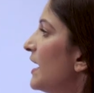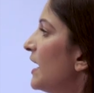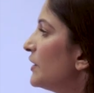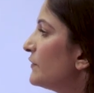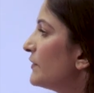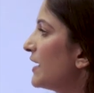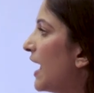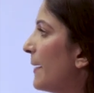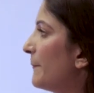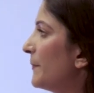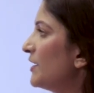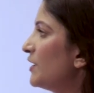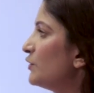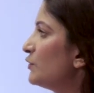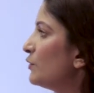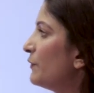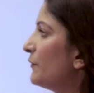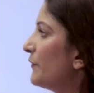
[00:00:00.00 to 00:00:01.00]
It will happen
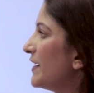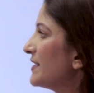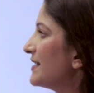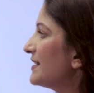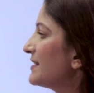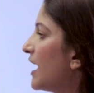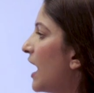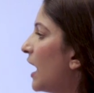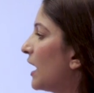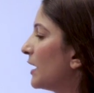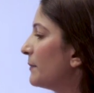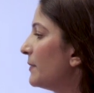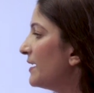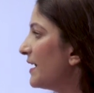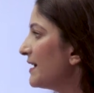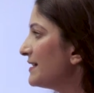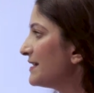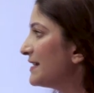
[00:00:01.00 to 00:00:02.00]
in two phases, harbour
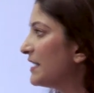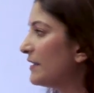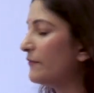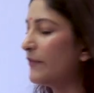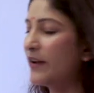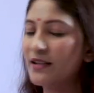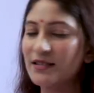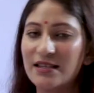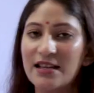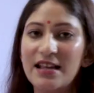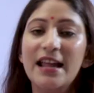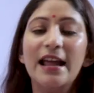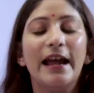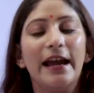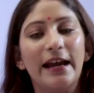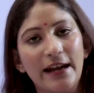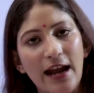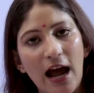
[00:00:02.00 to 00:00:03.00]
and sea phase.
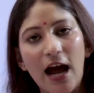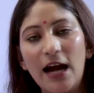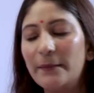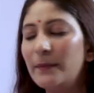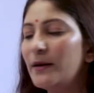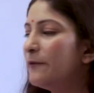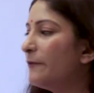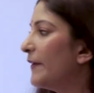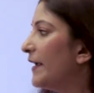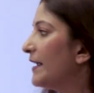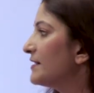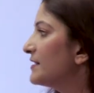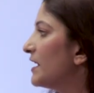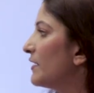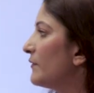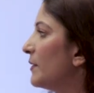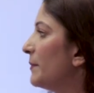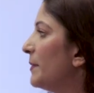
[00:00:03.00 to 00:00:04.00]
In harbour phase,
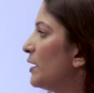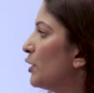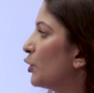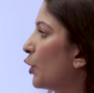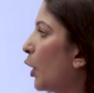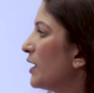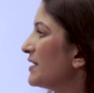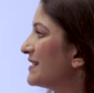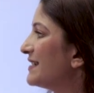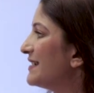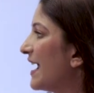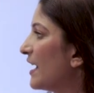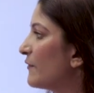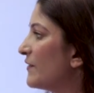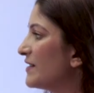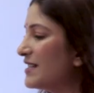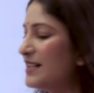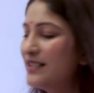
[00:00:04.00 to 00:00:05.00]
there will be
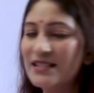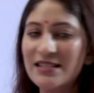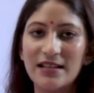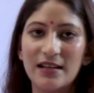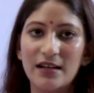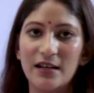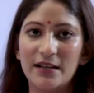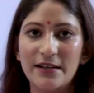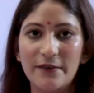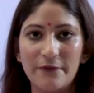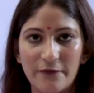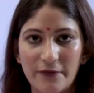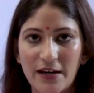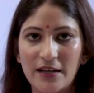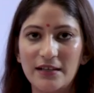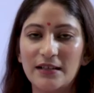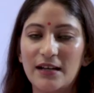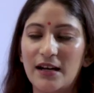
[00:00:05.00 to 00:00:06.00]
cross-deck visits.
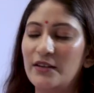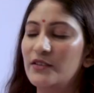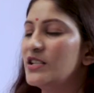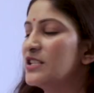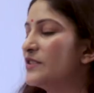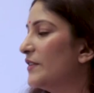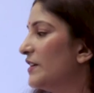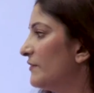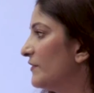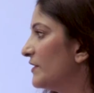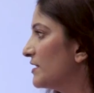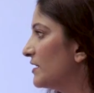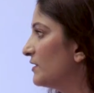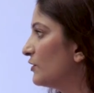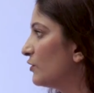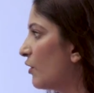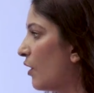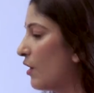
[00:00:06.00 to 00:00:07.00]
Different countries will
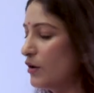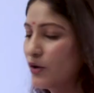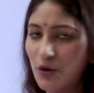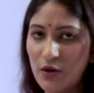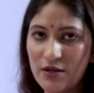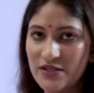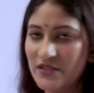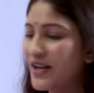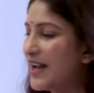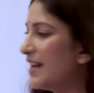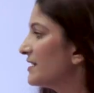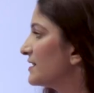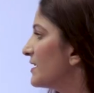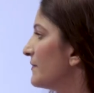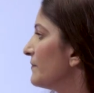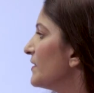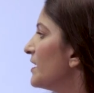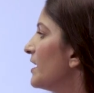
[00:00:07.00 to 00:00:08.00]
visit
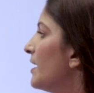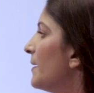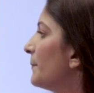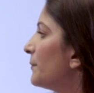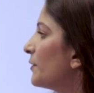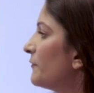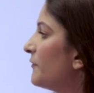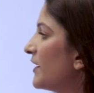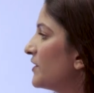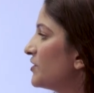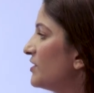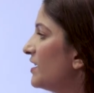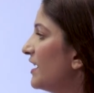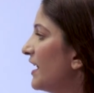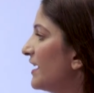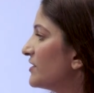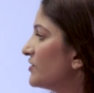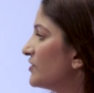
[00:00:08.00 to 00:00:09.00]
cross-decks,
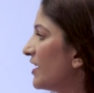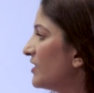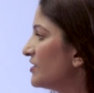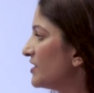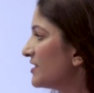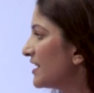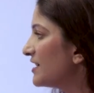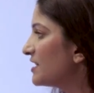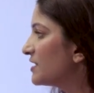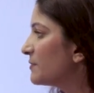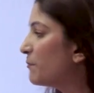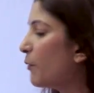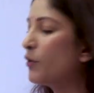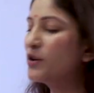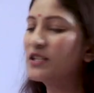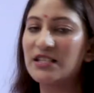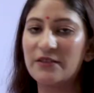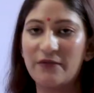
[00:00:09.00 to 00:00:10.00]
professional exchanges and
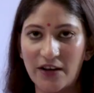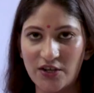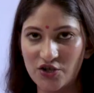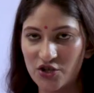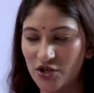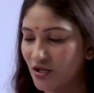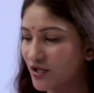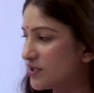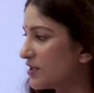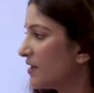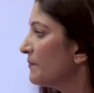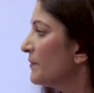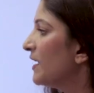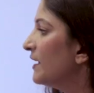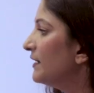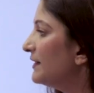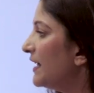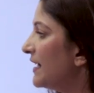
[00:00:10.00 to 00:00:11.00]
sports fixtures.
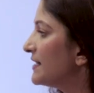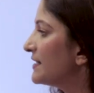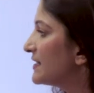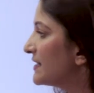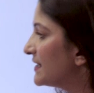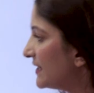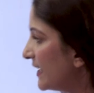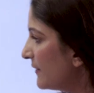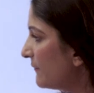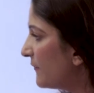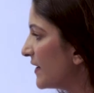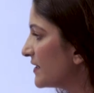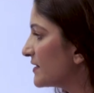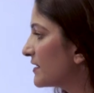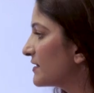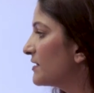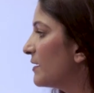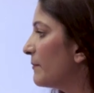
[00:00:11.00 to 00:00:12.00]
Then sea
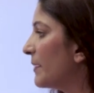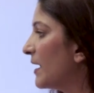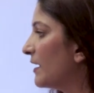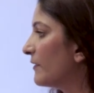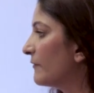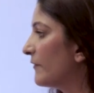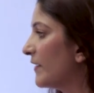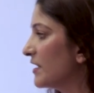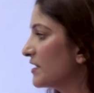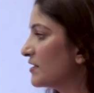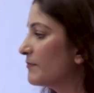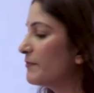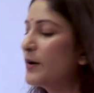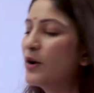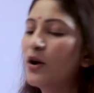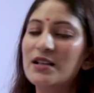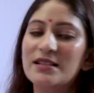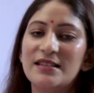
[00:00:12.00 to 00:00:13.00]
phase is the main phase
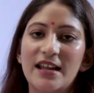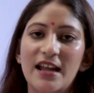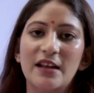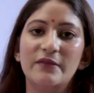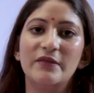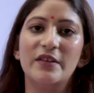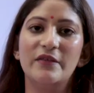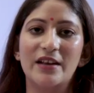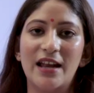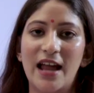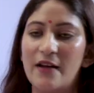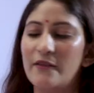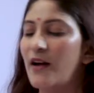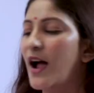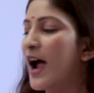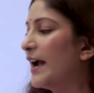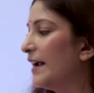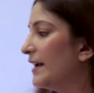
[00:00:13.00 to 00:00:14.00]
because here we will
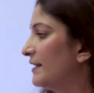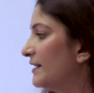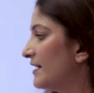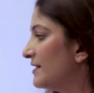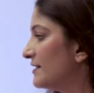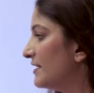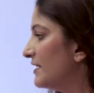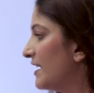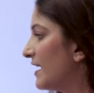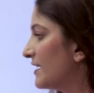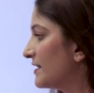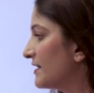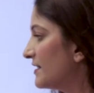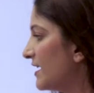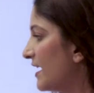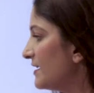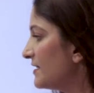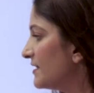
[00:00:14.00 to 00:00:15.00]
have high intensity
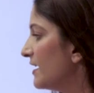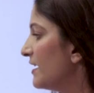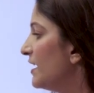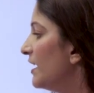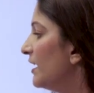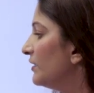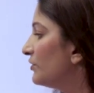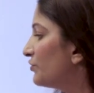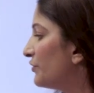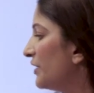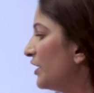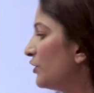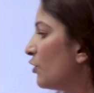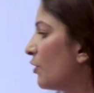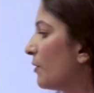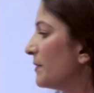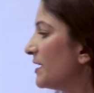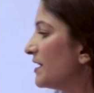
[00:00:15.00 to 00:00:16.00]
exercise, three
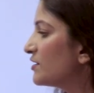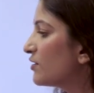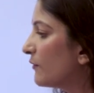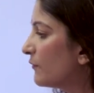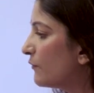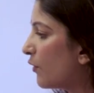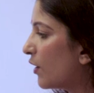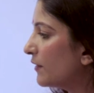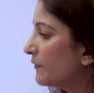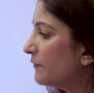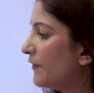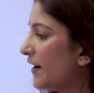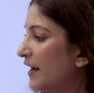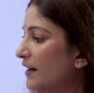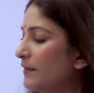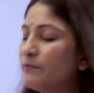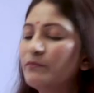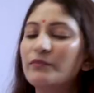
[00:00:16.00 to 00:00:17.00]
domains of
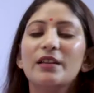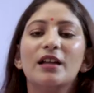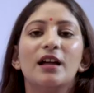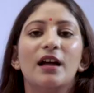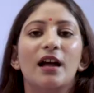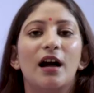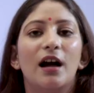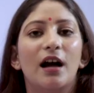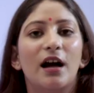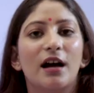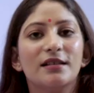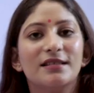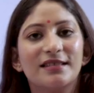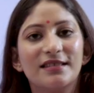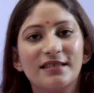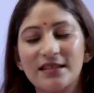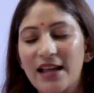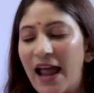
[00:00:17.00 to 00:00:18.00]
warfare, uh,
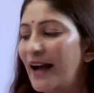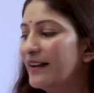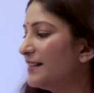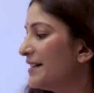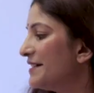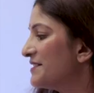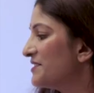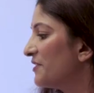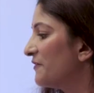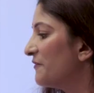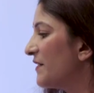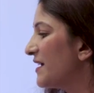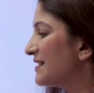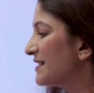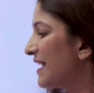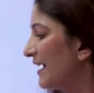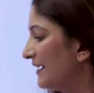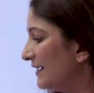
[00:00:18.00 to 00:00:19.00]

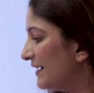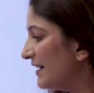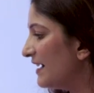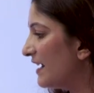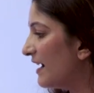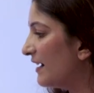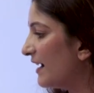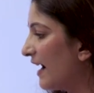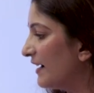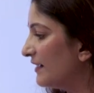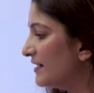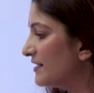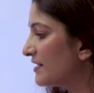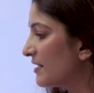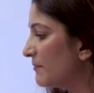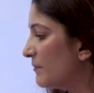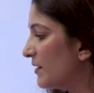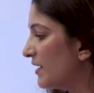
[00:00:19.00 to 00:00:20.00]
anti-surface, anti-air,
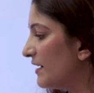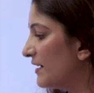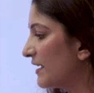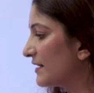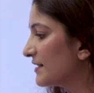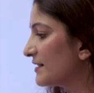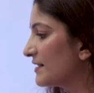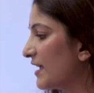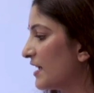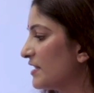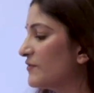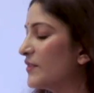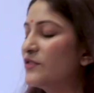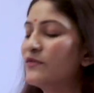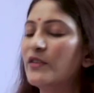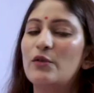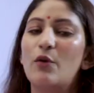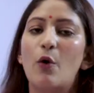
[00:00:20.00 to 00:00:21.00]
anti-submarine exercise,
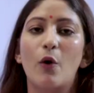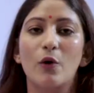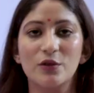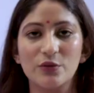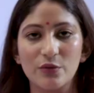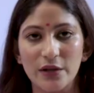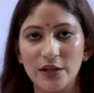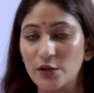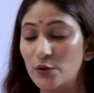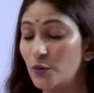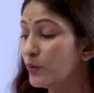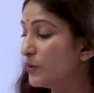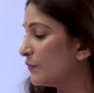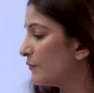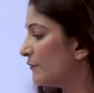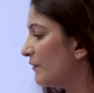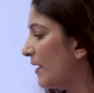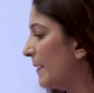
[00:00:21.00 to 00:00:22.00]
which will also
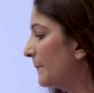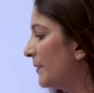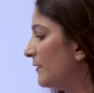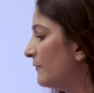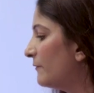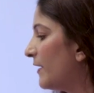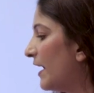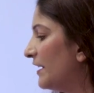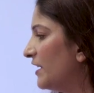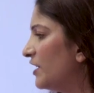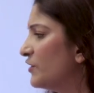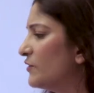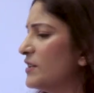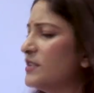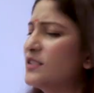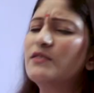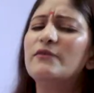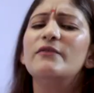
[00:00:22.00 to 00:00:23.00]
include weapon firing
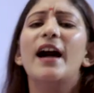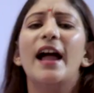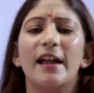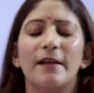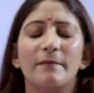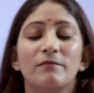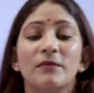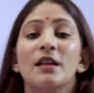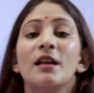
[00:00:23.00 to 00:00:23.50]
drills. Why?